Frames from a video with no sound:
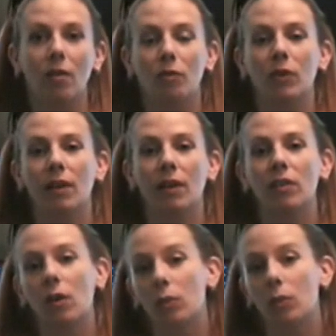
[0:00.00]
First,
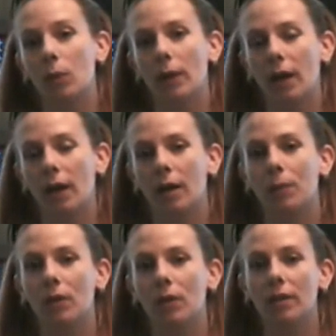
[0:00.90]
let's go through what
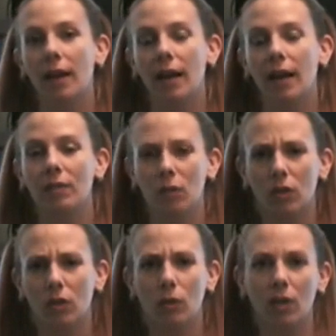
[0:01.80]
items you'll need to have in
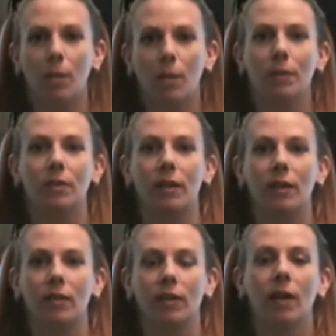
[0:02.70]
order to accomplish
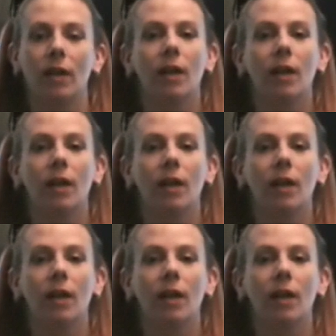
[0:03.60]
this.